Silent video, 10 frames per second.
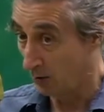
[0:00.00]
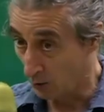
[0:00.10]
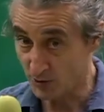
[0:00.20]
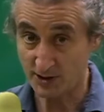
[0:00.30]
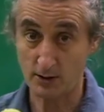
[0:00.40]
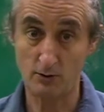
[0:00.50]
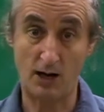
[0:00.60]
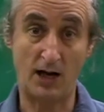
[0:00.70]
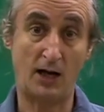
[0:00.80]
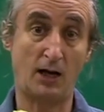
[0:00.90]
Also,
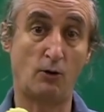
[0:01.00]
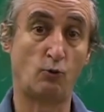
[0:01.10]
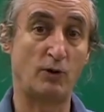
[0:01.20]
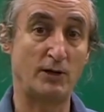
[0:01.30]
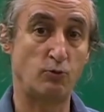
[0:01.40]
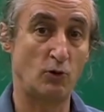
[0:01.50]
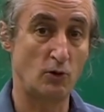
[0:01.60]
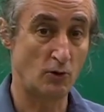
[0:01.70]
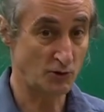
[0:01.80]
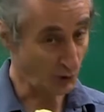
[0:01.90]
we
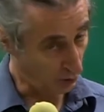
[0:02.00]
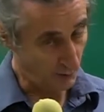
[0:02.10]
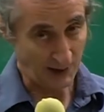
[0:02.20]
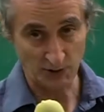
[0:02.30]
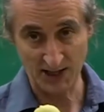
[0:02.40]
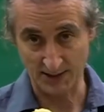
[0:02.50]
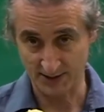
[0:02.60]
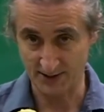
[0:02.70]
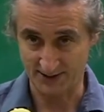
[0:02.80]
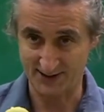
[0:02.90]
will talk about
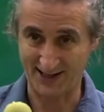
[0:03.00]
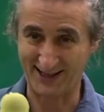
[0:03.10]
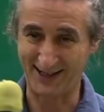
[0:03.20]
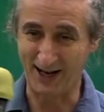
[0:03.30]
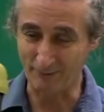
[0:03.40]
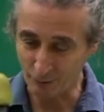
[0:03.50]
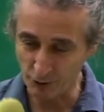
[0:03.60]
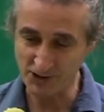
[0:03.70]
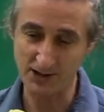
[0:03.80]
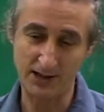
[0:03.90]
tenses.
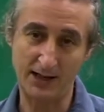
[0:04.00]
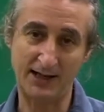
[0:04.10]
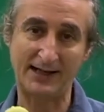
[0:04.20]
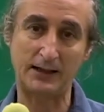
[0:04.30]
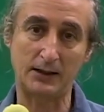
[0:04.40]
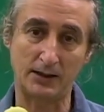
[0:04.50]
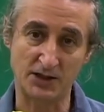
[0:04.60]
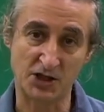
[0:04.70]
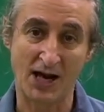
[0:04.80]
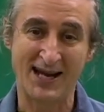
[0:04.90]
Unfortunately, in
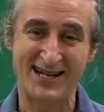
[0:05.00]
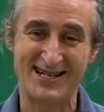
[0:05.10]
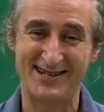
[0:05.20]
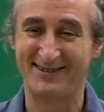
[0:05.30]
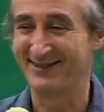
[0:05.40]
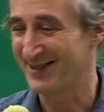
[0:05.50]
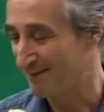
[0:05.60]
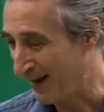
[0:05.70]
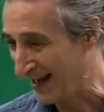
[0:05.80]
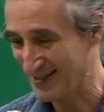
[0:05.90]
English,
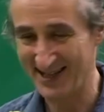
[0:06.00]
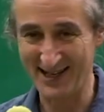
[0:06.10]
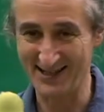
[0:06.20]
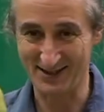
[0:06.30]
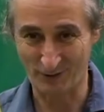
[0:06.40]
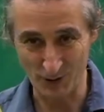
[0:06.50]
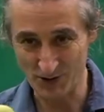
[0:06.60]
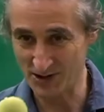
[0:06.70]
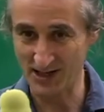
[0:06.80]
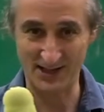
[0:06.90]
past tense, future
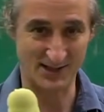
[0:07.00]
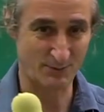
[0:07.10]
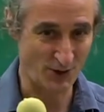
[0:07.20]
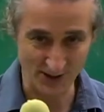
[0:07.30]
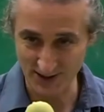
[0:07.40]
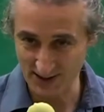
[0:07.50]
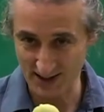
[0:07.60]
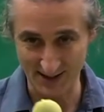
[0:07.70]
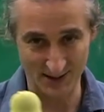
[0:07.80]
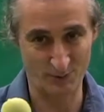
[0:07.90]
tense, present
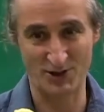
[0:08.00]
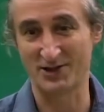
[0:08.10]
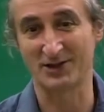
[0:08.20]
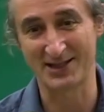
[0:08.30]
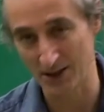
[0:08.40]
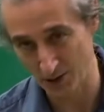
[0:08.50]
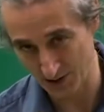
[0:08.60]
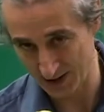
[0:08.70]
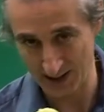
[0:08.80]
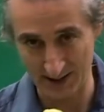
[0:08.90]
continuous
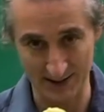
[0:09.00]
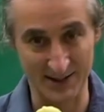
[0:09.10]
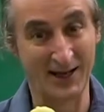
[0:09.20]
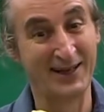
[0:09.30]
tense,